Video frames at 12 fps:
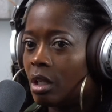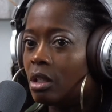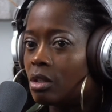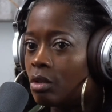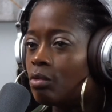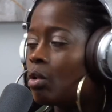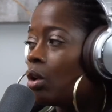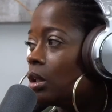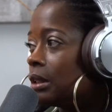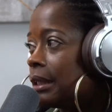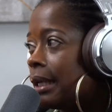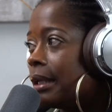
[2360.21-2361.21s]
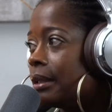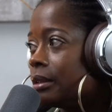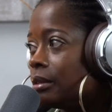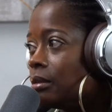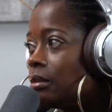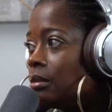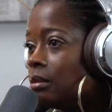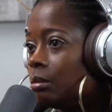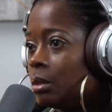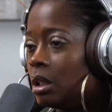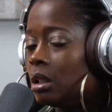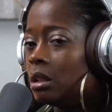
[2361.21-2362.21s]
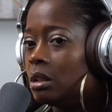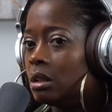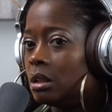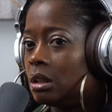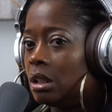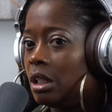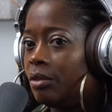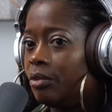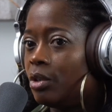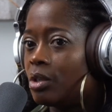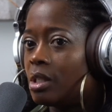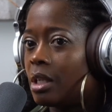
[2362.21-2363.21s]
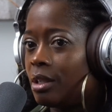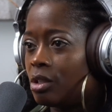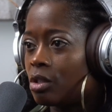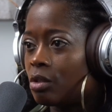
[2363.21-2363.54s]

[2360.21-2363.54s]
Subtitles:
it's the wrong side. Because if you're censoring